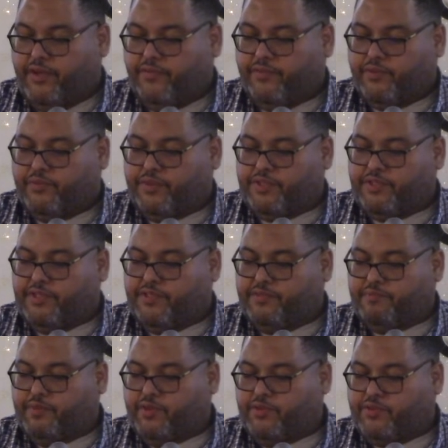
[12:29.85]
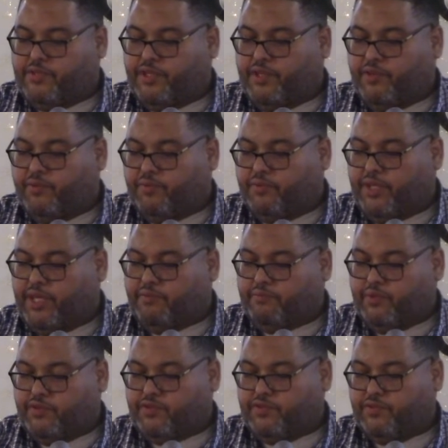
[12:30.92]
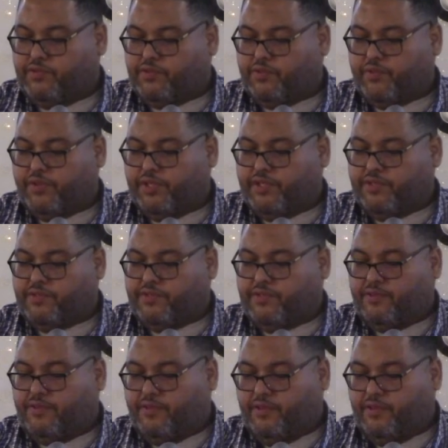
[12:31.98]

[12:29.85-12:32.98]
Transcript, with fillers: for which he is most known and most notorious.